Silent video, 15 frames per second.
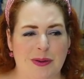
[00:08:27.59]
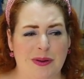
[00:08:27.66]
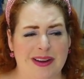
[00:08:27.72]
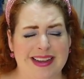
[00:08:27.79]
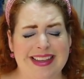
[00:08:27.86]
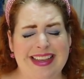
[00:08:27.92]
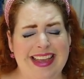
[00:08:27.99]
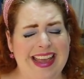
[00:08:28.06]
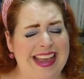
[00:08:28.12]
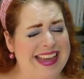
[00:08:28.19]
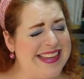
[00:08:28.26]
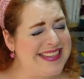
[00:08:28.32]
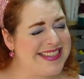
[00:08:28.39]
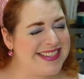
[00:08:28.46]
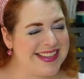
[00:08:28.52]
or
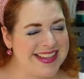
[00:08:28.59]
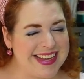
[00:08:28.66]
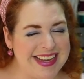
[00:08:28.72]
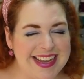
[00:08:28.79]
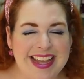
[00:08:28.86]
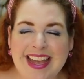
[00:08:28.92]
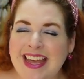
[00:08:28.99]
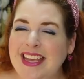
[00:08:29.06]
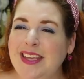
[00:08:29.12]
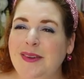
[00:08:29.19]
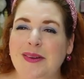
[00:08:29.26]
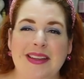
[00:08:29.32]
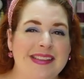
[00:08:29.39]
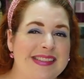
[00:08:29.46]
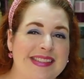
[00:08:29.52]
occasionally
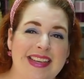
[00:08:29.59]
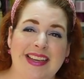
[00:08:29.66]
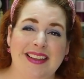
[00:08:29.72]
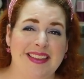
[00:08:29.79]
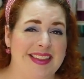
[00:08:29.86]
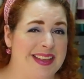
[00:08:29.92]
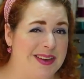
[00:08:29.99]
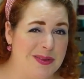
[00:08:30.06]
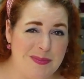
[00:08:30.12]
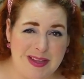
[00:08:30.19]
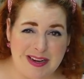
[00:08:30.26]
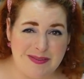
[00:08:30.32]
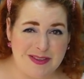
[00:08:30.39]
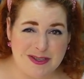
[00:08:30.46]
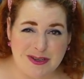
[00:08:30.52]
you can see a little
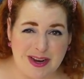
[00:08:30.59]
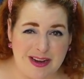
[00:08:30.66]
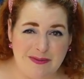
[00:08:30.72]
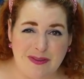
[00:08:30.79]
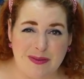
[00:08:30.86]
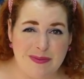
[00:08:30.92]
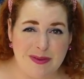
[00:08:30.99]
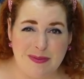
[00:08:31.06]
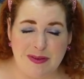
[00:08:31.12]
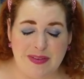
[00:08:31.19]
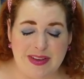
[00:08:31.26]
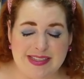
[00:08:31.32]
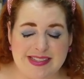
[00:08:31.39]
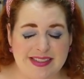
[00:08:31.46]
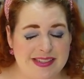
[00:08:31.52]
bit of the train from the
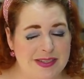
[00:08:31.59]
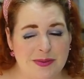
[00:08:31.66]
movie stills.